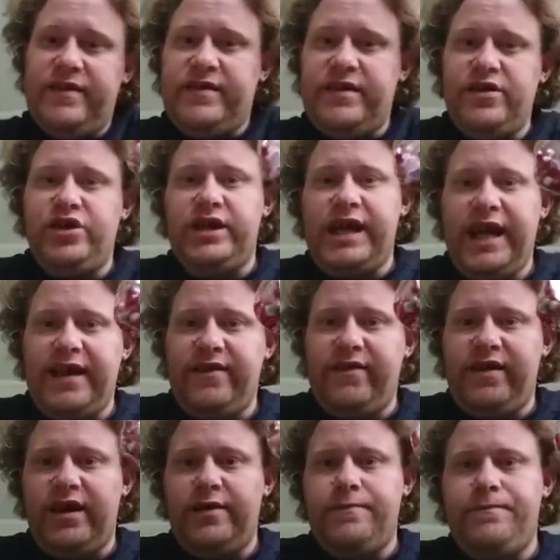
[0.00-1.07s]
distance you can't
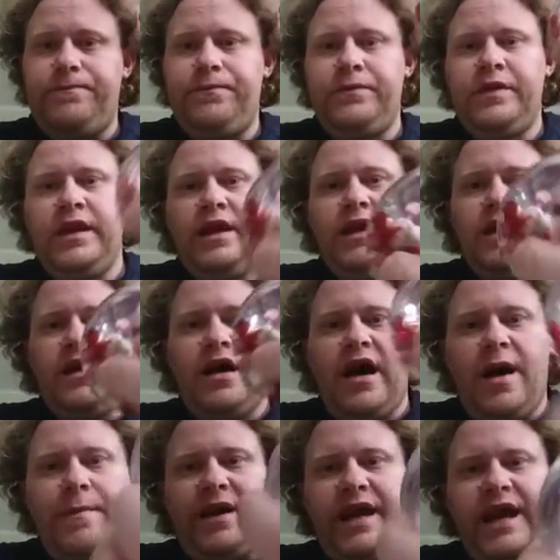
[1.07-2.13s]
see it,
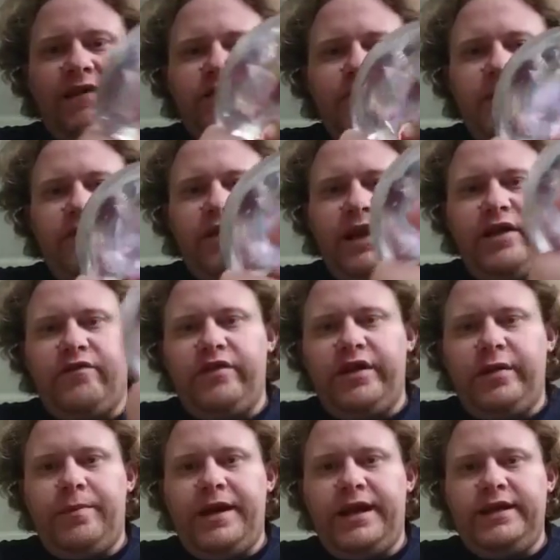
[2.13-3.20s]
and you have to be like
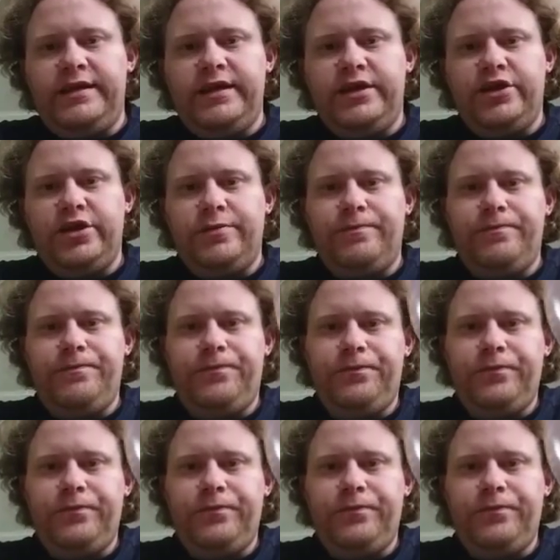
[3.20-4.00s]
really paying attention.